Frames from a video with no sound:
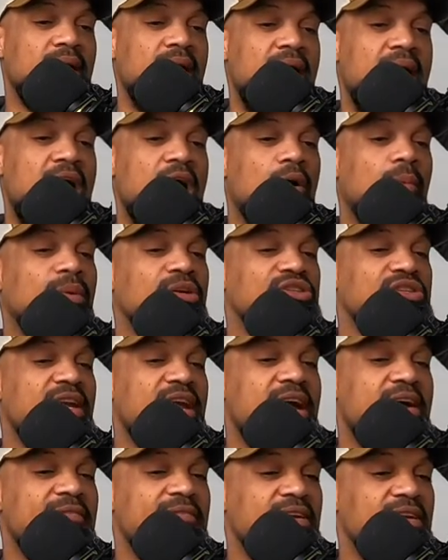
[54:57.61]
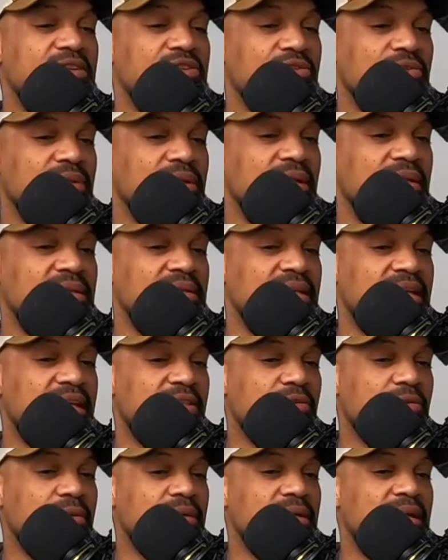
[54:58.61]
how much caffeine you'll need to
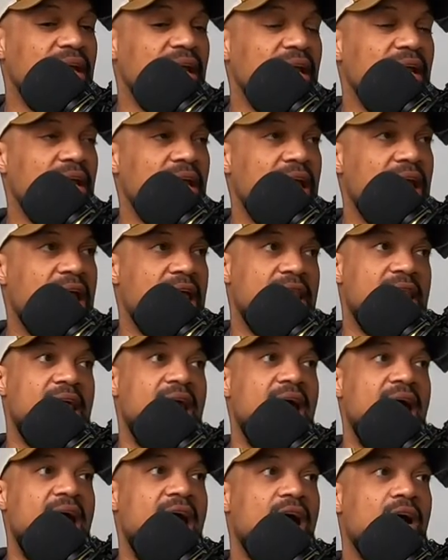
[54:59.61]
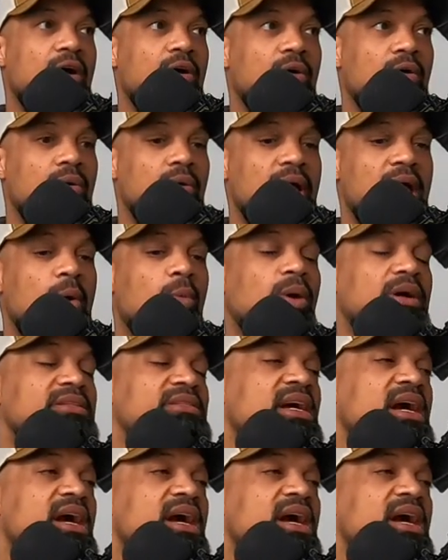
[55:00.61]
get through a day and how and what